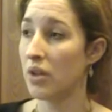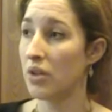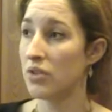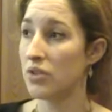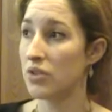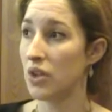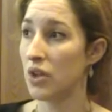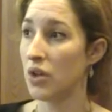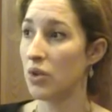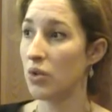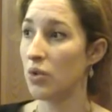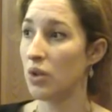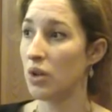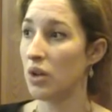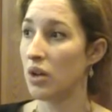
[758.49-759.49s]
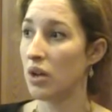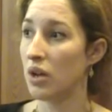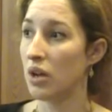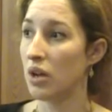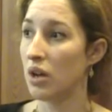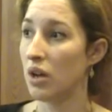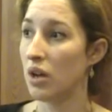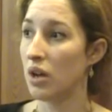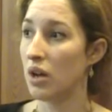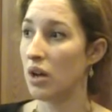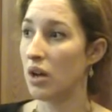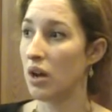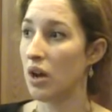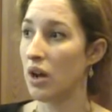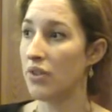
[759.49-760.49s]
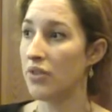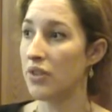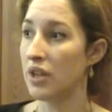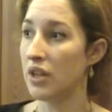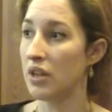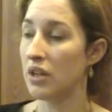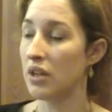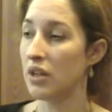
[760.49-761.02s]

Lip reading: So I think